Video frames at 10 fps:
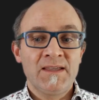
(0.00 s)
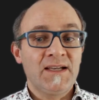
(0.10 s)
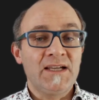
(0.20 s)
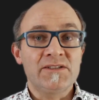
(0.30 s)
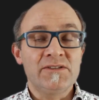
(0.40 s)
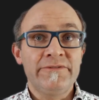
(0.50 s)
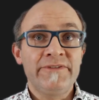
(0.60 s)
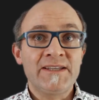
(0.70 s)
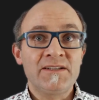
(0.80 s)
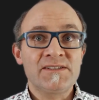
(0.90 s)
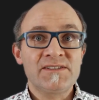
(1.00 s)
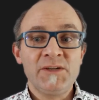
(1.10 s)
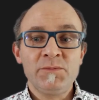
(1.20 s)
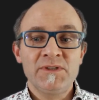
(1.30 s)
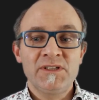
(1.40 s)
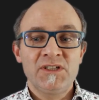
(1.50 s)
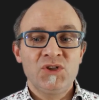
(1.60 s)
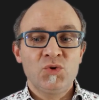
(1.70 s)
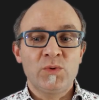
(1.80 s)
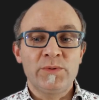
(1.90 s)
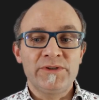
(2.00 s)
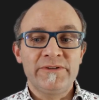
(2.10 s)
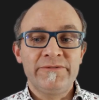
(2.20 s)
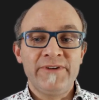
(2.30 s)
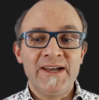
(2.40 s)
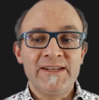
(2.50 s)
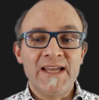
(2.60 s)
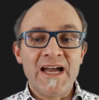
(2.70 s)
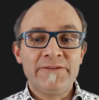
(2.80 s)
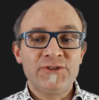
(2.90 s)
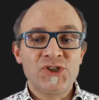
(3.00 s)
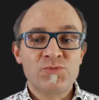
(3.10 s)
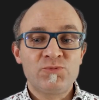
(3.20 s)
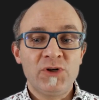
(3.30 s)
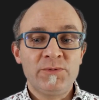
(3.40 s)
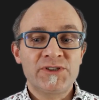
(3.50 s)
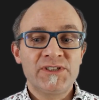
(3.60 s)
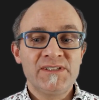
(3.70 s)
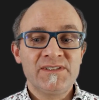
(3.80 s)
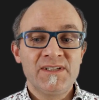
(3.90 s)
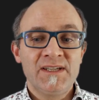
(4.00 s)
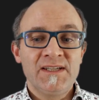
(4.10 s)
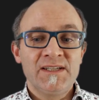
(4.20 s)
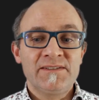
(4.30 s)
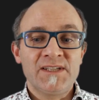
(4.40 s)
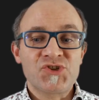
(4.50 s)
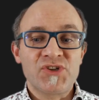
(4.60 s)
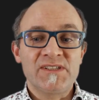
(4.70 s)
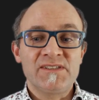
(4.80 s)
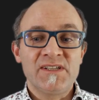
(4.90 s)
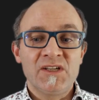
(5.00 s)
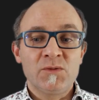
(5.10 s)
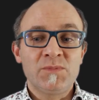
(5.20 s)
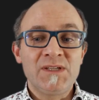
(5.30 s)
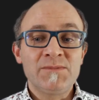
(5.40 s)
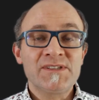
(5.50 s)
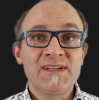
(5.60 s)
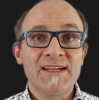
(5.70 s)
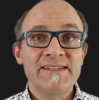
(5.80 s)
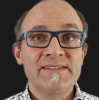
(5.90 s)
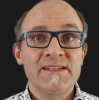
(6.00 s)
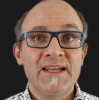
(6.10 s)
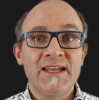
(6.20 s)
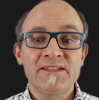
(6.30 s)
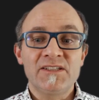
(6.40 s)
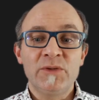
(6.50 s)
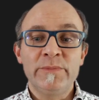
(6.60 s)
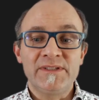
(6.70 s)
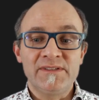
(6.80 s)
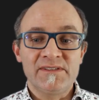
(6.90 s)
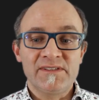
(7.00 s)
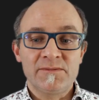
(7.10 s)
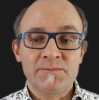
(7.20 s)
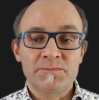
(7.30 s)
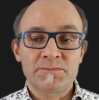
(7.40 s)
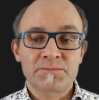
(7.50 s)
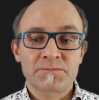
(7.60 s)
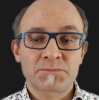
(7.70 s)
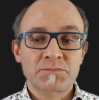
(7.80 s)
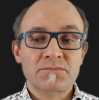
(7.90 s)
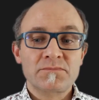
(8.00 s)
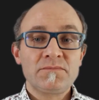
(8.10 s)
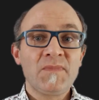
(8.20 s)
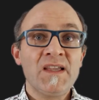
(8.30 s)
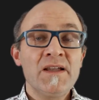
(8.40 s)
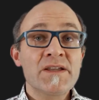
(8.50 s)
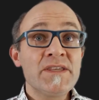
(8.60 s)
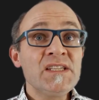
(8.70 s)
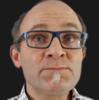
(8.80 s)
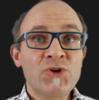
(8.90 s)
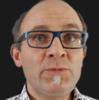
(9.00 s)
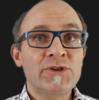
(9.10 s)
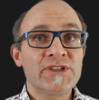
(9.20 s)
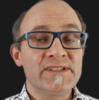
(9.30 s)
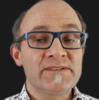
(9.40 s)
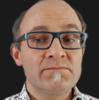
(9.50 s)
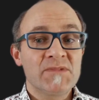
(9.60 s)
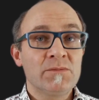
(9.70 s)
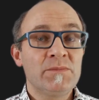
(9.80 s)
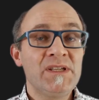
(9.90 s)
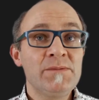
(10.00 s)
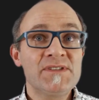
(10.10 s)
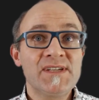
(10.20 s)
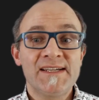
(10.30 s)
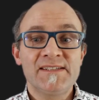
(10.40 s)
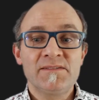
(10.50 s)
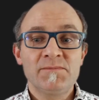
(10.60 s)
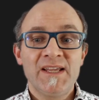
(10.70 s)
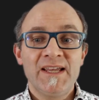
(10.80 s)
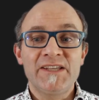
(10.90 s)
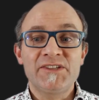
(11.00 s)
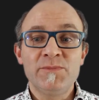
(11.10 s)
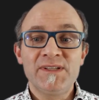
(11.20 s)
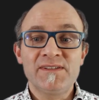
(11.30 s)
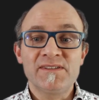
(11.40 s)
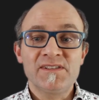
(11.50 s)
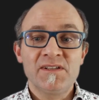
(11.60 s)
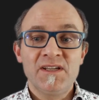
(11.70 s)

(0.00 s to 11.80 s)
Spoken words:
And in a final step, we will define average properties such as beam size and emittance. These properties, beam size and emittance,